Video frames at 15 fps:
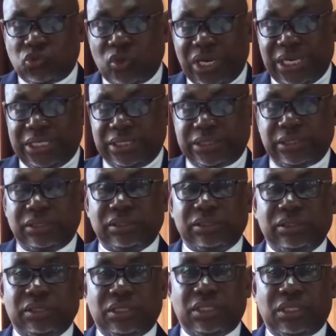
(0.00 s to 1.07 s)
to land
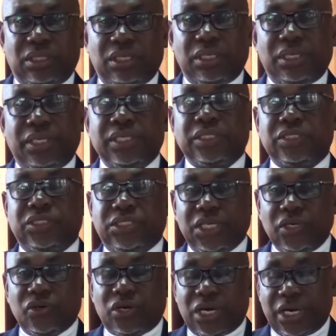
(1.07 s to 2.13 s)
is
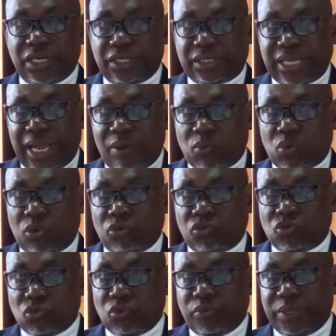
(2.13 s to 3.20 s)
generally time
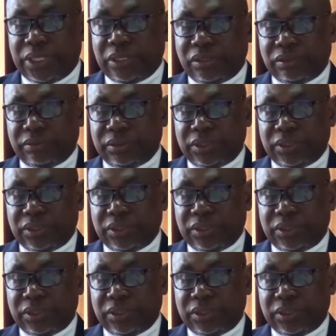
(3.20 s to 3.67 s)
consuming